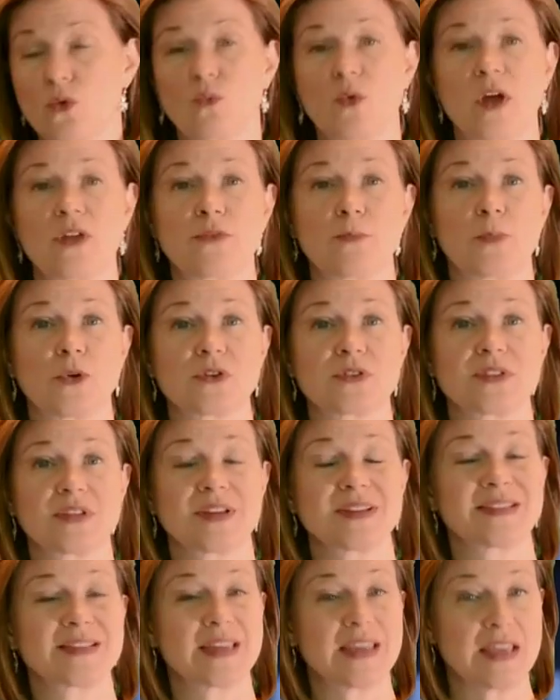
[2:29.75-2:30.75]
Rothenberg
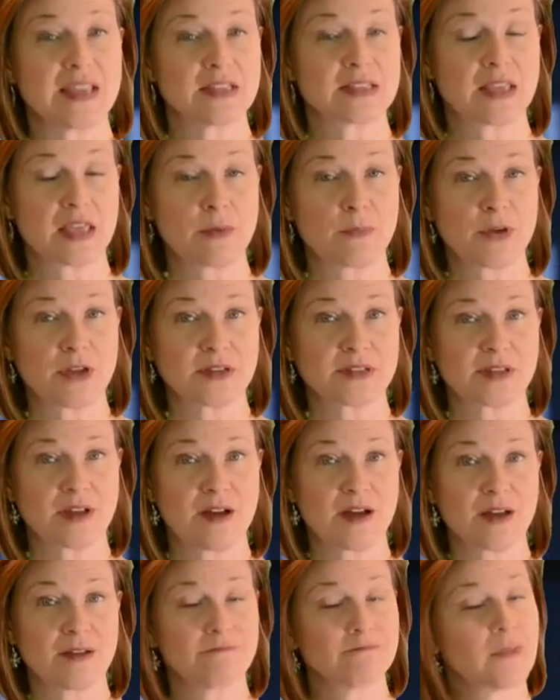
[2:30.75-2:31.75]
says he's keeping his
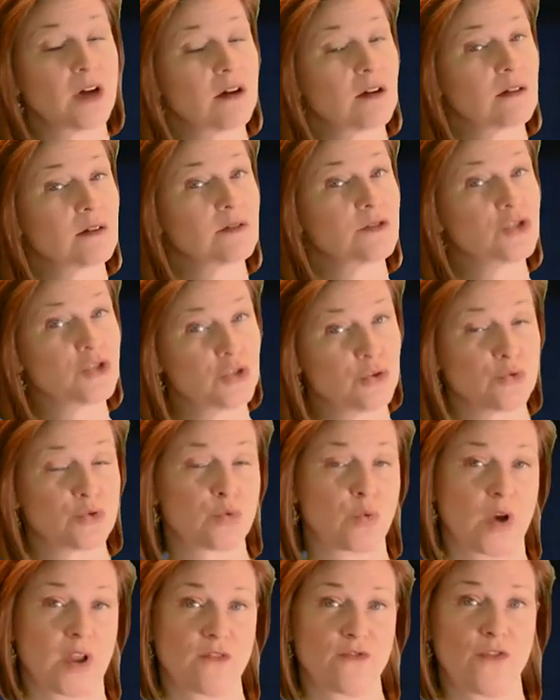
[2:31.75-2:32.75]
eye on June
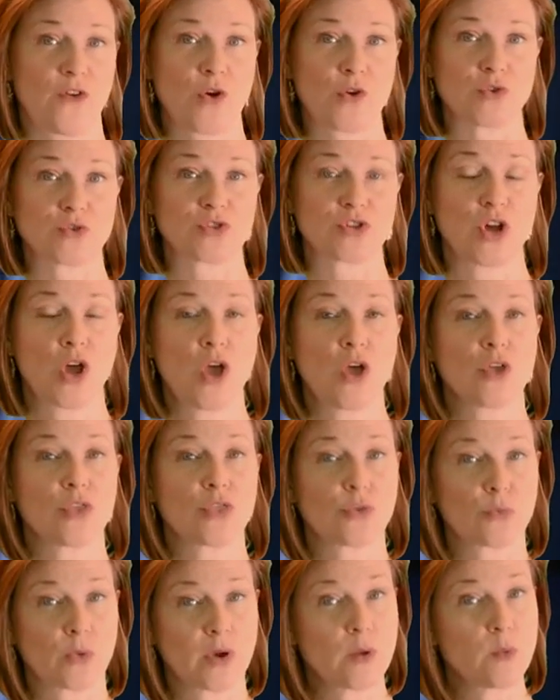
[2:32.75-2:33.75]
21st,
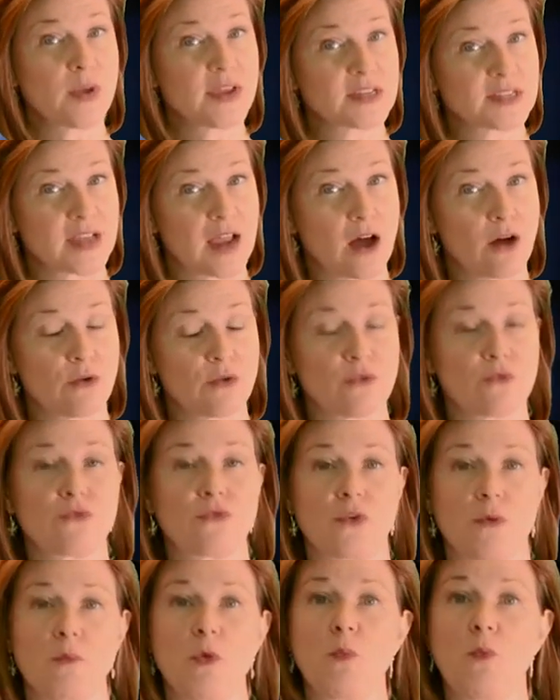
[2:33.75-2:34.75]
three weeks out
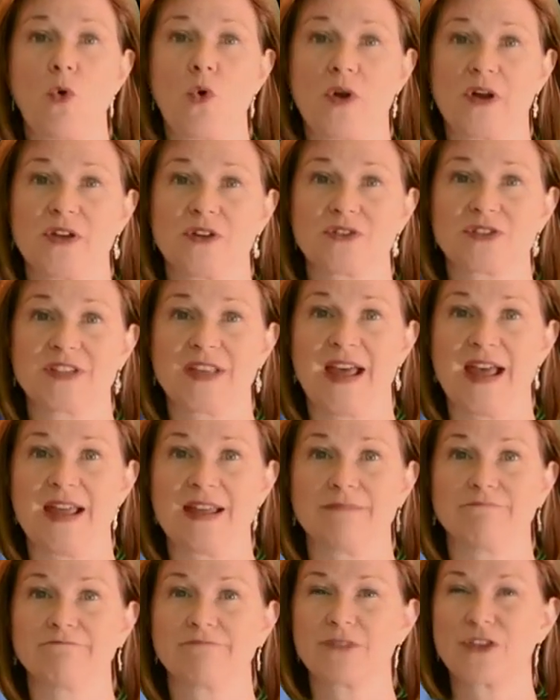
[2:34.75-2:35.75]
from Memorial
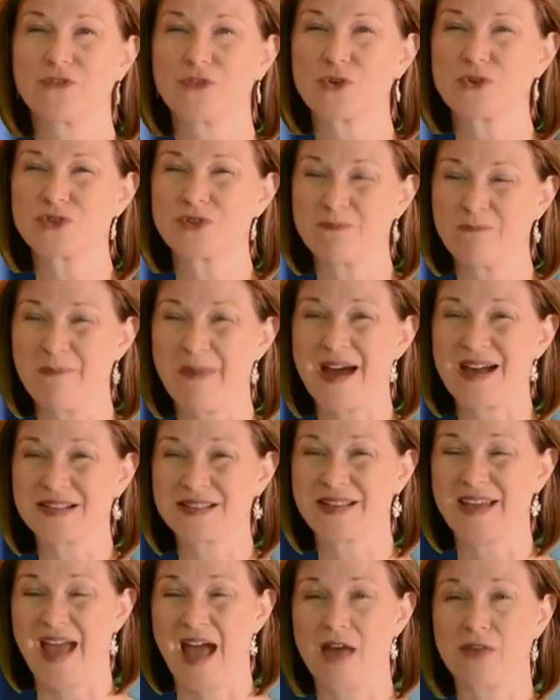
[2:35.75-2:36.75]
Day, the first
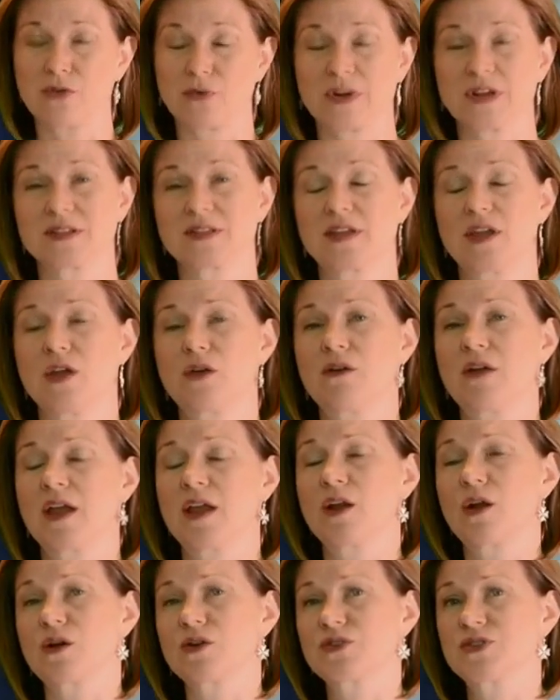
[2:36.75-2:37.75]
mass gatherings here
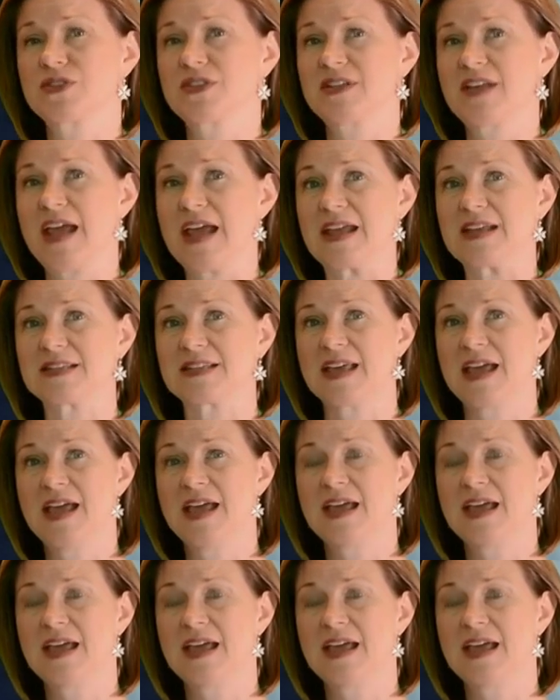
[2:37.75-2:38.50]
in our state.